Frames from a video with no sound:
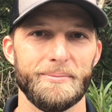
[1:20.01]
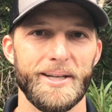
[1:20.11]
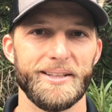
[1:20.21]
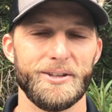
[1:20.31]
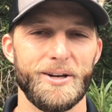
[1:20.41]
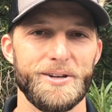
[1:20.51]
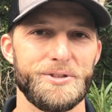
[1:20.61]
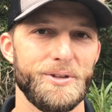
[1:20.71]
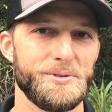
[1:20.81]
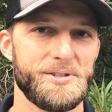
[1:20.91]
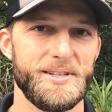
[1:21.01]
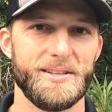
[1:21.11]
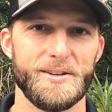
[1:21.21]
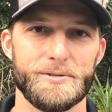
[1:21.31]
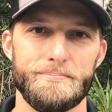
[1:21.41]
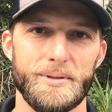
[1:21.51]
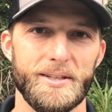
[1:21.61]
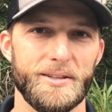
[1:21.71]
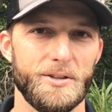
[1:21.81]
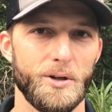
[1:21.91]
by and large you don't see those
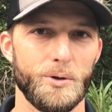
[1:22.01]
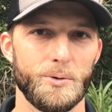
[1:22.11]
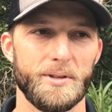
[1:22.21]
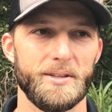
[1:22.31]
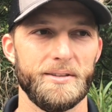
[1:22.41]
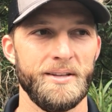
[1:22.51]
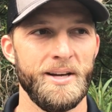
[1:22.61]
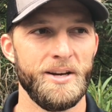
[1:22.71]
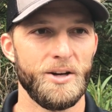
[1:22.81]
big golden,